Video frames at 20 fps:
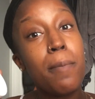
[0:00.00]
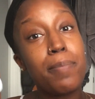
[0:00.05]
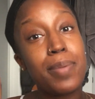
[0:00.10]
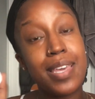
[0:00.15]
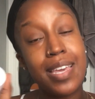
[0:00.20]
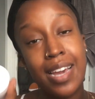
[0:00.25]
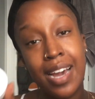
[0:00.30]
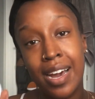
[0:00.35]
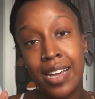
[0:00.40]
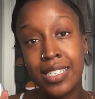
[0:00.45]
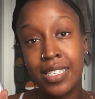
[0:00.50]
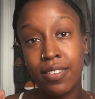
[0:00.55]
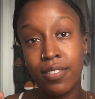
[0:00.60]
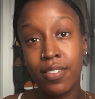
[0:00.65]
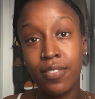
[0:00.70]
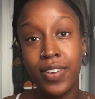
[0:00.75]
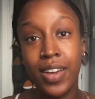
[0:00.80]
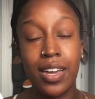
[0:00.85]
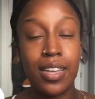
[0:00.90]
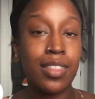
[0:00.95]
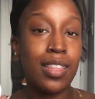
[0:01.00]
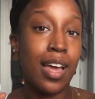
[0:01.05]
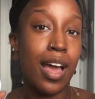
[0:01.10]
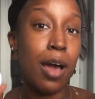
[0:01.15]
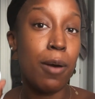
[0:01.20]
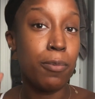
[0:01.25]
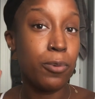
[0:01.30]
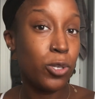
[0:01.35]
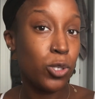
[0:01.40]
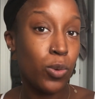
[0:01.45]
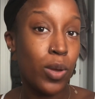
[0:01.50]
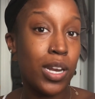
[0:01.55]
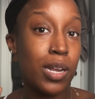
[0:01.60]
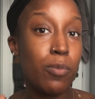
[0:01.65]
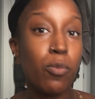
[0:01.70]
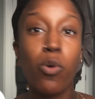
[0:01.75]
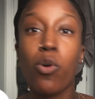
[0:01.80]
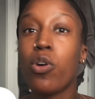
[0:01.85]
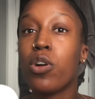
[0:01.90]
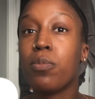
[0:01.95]
because of the fact that I'll be sweating
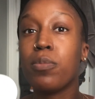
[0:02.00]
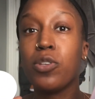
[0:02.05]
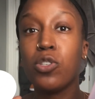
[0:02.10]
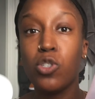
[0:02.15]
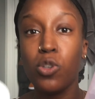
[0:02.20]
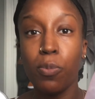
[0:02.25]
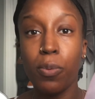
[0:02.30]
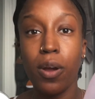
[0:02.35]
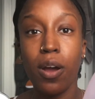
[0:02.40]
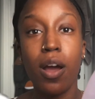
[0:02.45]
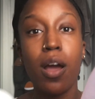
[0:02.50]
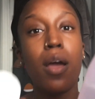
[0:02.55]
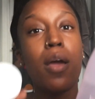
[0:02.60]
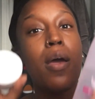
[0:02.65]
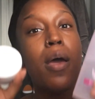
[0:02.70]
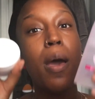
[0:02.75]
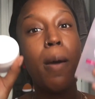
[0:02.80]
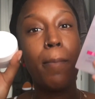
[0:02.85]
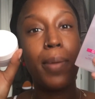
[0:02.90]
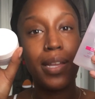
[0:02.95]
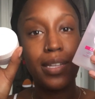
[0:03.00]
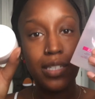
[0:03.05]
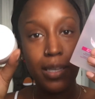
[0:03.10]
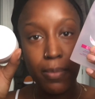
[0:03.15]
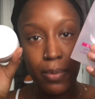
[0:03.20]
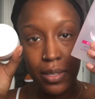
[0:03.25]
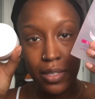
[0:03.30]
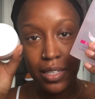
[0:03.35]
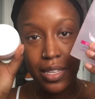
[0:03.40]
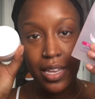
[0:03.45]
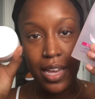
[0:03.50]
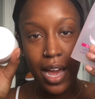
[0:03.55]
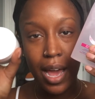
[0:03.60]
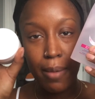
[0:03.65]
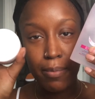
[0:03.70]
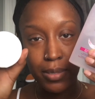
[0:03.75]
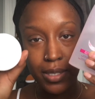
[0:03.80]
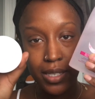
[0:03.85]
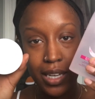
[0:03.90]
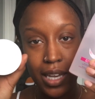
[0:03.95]
more, it'll be super hot, but typically
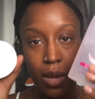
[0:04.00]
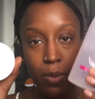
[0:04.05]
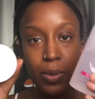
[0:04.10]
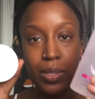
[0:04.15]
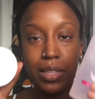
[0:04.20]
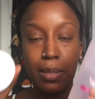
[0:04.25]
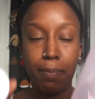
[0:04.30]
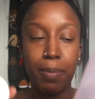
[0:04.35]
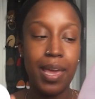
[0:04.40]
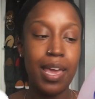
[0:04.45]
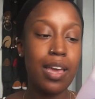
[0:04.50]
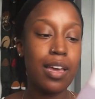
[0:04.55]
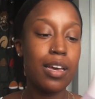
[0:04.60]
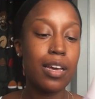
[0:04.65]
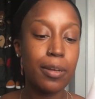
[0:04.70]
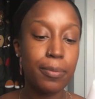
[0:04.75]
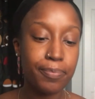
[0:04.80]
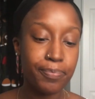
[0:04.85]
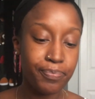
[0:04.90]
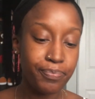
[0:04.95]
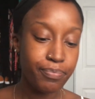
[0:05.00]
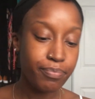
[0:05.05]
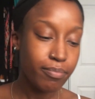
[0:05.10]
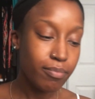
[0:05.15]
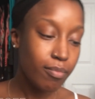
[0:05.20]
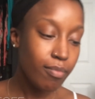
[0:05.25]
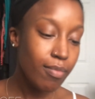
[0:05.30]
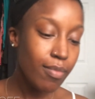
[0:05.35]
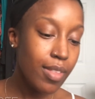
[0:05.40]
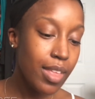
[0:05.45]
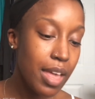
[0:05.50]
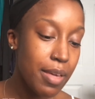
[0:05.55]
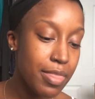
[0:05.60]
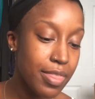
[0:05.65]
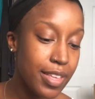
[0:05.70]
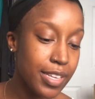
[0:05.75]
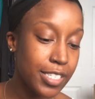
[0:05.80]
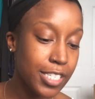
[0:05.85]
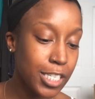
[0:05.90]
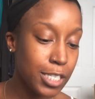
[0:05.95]
I'm sticking with the pink.
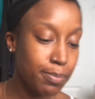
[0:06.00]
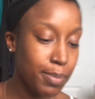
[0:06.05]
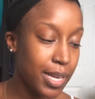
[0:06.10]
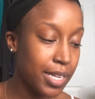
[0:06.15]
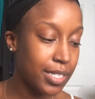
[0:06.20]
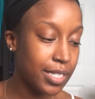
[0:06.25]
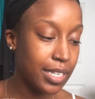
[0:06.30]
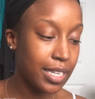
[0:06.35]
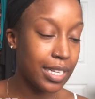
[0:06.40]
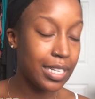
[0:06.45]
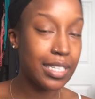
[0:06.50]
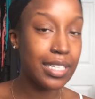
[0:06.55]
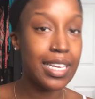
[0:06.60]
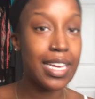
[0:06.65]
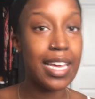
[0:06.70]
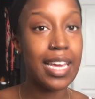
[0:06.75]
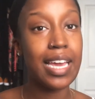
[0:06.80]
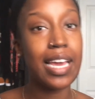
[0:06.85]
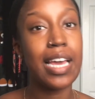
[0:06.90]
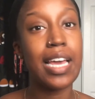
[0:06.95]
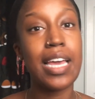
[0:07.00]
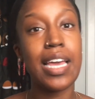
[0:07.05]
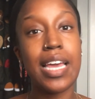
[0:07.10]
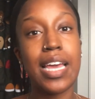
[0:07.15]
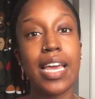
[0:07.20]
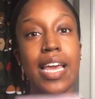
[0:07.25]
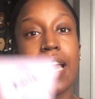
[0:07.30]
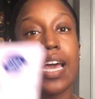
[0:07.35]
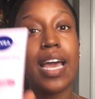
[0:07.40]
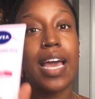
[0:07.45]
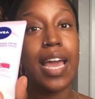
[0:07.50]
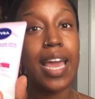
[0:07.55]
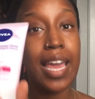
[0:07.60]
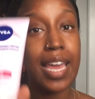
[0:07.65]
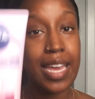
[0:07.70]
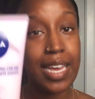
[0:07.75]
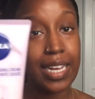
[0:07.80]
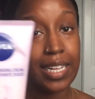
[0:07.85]
This is basically a